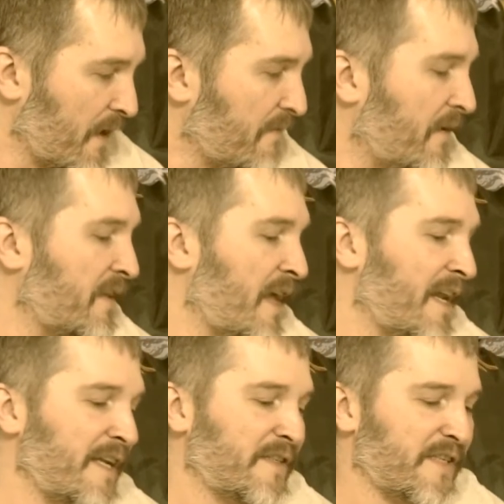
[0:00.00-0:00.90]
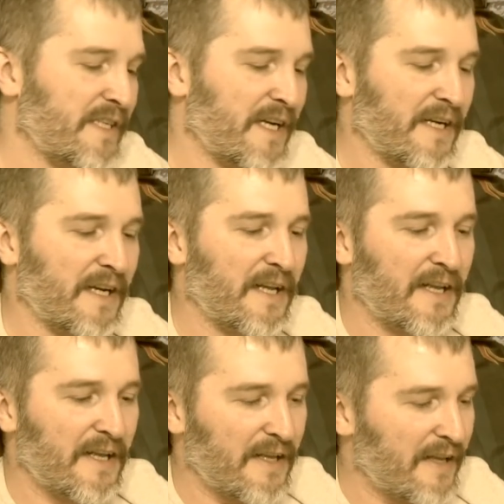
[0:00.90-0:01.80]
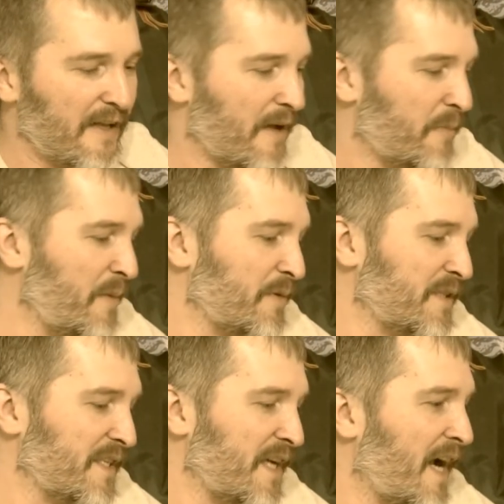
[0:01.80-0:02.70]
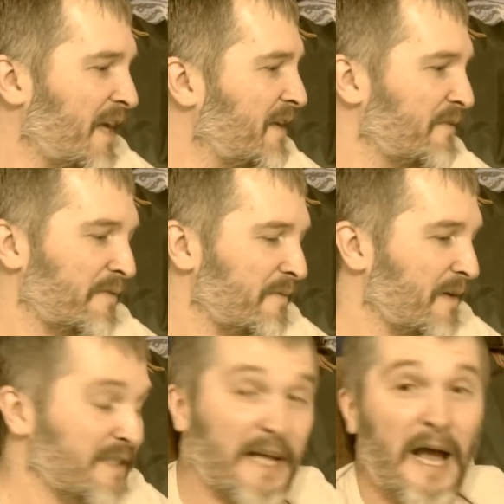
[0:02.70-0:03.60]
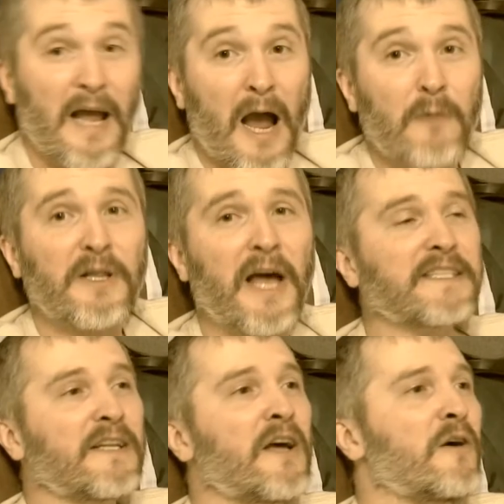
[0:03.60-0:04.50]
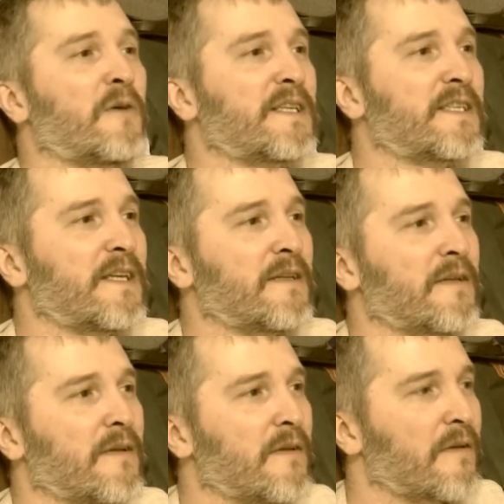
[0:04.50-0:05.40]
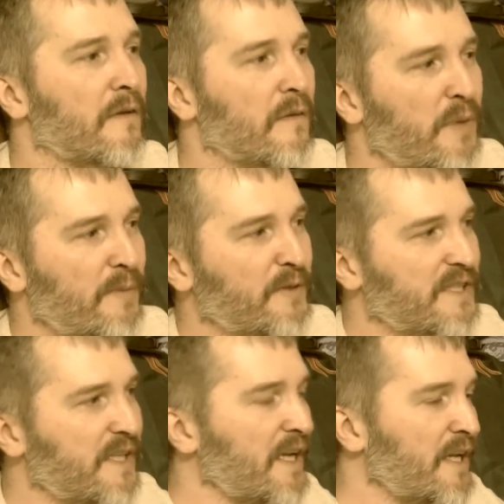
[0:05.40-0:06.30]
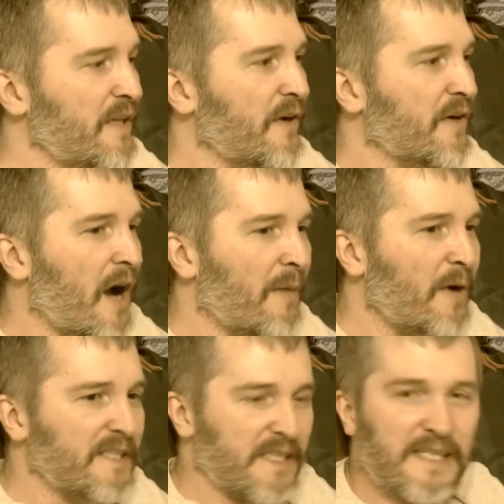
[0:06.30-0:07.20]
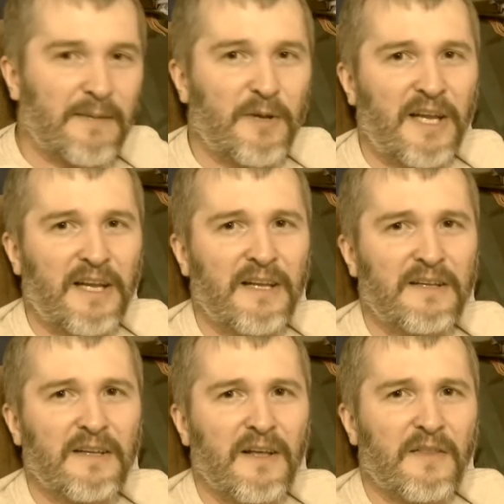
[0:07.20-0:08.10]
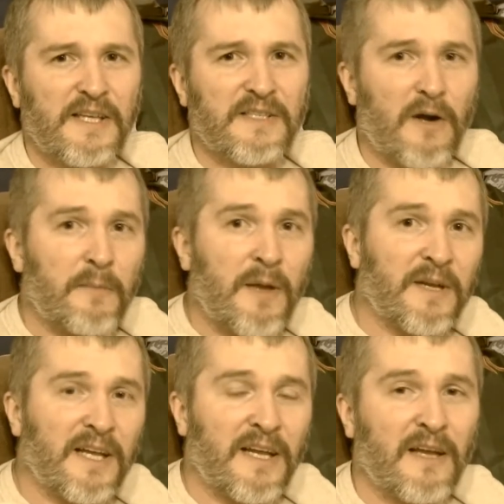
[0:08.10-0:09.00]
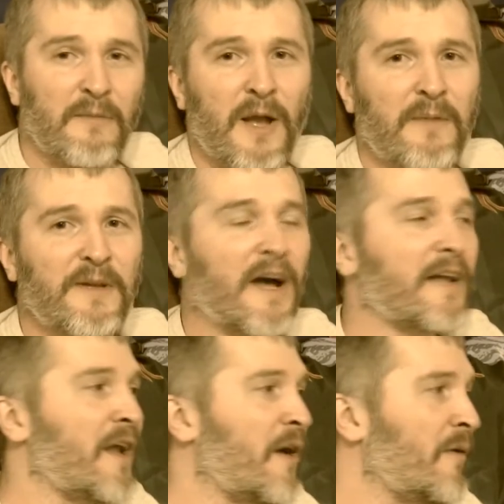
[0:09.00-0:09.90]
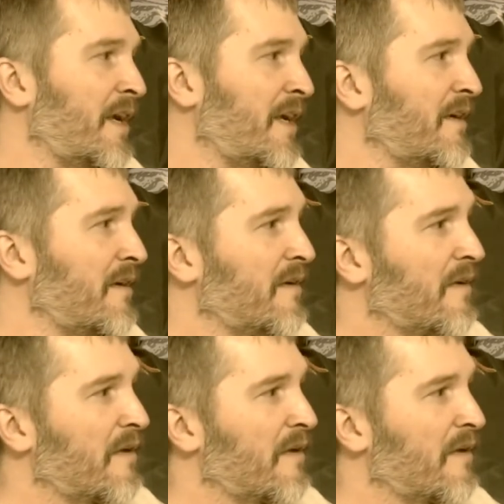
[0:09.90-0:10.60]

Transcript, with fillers: I found that interesting. How people just kind of, I said, I, I would like to know, is it people see their comrades exhibiting it? They start mimicking it, maybe not knowing?